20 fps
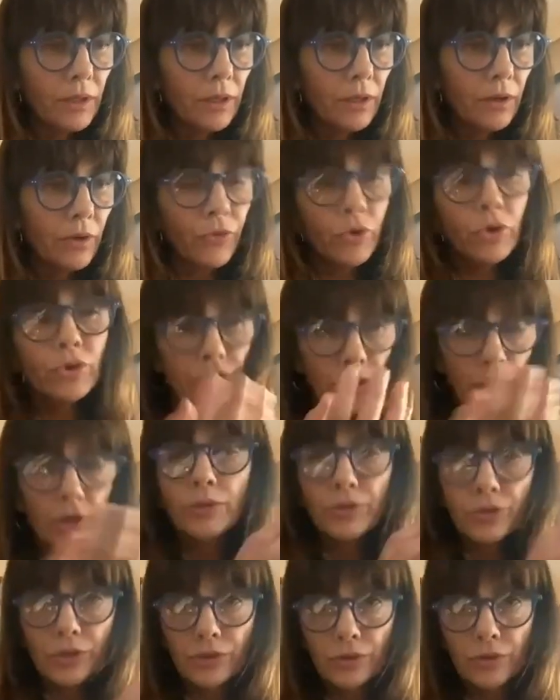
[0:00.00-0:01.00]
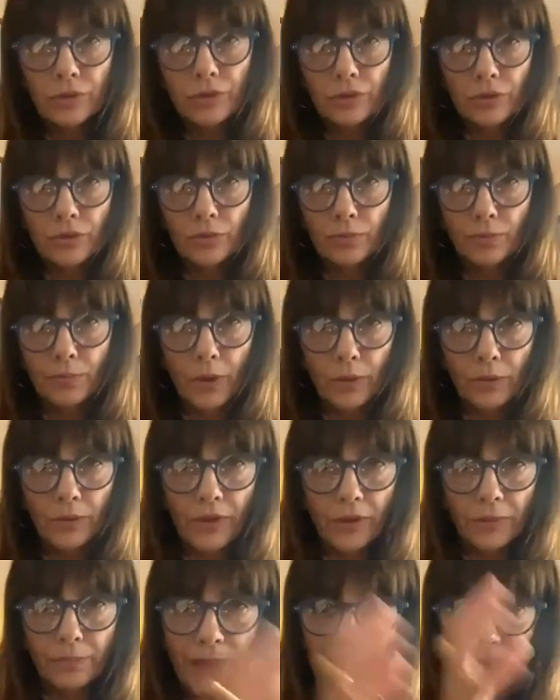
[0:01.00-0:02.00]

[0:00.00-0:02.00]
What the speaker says: Of course, it goes into both the